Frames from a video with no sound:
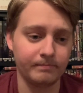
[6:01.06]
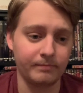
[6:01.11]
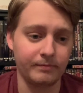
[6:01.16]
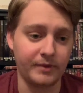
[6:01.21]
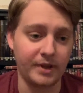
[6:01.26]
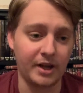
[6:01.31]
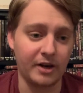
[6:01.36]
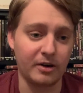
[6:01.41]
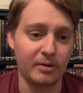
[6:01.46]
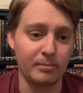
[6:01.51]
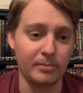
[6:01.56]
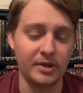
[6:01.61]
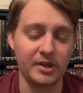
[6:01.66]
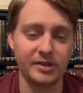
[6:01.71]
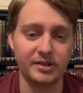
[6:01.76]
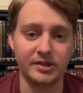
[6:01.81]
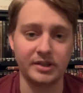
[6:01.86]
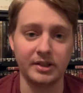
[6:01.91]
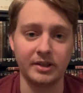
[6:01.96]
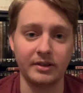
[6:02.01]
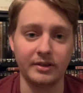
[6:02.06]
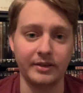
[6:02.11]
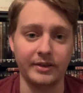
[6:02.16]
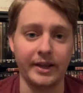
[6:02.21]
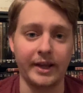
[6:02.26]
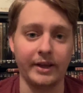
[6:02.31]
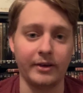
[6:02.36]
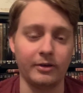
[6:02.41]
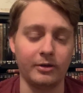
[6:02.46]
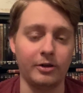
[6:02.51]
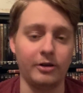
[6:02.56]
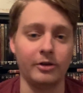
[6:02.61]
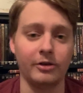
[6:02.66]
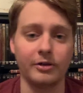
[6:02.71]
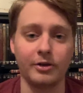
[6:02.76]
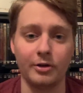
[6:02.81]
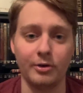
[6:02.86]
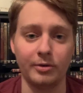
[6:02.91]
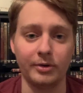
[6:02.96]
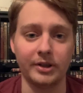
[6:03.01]
They are missing that Hulk
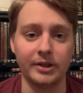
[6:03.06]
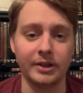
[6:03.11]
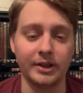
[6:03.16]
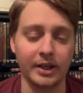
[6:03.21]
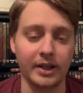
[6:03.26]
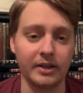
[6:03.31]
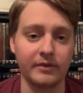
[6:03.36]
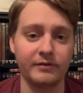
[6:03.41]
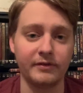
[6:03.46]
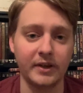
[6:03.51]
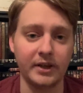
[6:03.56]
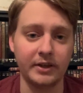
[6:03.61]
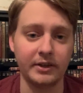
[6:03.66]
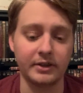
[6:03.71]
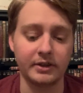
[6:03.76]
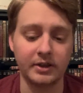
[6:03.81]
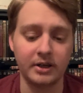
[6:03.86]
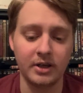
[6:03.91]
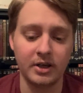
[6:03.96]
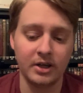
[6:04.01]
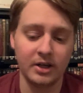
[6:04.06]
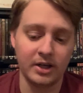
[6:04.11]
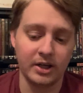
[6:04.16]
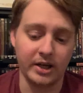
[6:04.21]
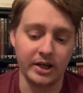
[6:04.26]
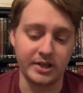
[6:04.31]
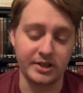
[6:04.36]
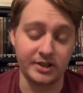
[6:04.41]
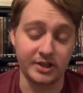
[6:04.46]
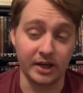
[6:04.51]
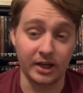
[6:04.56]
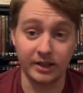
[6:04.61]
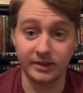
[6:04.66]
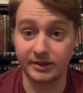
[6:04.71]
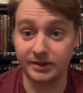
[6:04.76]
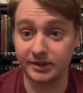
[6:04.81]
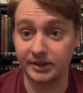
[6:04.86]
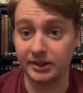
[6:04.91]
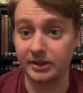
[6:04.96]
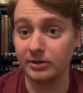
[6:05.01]
Hogan-like figure. And John
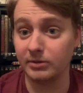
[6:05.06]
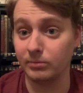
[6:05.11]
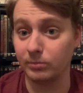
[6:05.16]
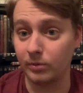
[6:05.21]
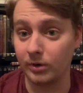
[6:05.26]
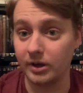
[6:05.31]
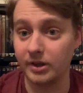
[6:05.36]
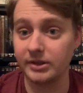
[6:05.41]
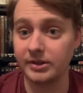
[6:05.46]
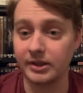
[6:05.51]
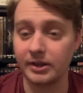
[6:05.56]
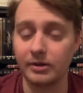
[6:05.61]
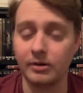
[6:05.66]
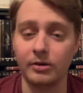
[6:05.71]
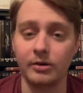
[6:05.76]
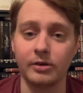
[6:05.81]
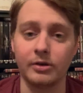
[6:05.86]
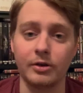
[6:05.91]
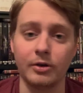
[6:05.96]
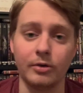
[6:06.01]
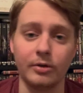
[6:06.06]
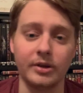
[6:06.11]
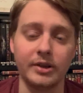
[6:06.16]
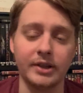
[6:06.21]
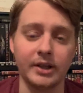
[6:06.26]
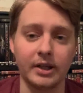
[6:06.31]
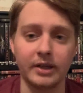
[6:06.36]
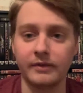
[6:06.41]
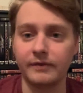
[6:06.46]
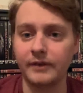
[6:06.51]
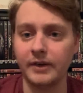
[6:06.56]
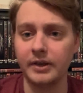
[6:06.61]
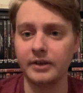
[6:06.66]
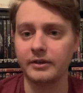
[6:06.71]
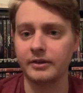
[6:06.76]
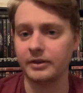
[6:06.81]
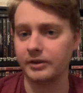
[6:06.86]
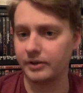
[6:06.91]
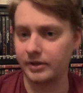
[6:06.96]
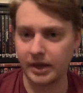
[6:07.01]
Cena was a Hulk Hogan-like
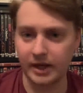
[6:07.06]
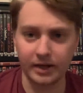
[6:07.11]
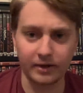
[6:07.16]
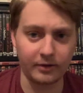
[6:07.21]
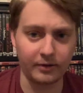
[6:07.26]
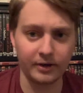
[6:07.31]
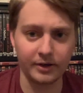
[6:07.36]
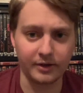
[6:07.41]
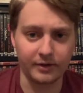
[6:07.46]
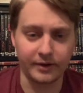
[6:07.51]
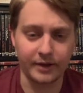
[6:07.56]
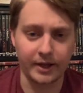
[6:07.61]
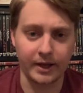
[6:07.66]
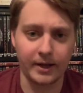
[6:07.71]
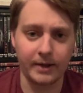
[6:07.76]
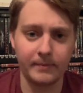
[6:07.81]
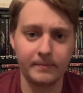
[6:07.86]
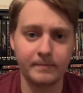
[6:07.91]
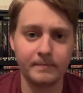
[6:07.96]
figure. You can't argue that.